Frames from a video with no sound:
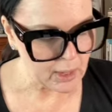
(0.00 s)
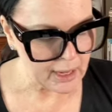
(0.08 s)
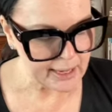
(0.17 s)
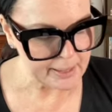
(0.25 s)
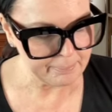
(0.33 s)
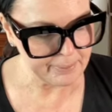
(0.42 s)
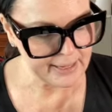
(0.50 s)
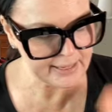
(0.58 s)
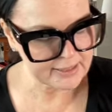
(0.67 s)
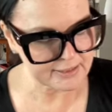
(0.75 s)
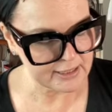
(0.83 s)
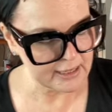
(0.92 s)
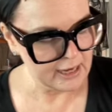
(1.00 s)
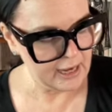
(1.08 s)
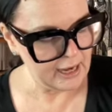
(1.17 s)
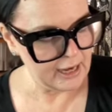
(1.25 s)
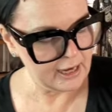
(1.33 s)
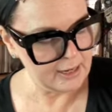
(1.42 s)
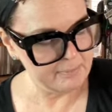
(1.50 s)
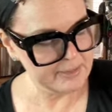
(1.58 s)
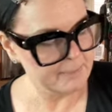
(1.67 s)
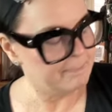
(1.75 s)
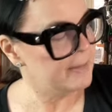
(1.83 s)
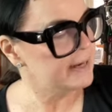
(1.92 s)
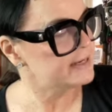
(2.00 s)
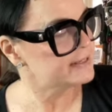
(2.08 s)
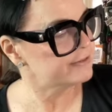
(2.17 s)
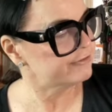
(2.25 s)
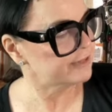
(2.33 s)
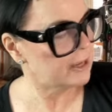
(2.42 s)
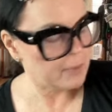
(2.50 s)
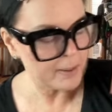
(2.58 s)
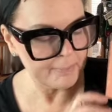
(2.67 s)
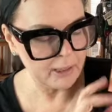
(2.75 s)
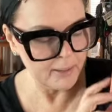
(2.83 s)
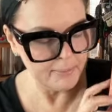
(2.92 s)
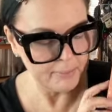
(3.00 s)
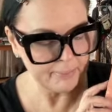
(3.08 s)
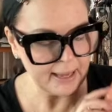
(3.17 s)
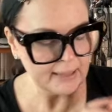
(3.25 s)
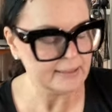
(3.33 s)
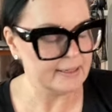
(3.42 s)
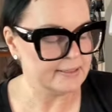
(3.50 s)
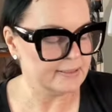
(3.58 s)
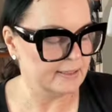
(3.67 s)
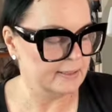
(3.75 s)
I picked the Midas Flower Bomb palette.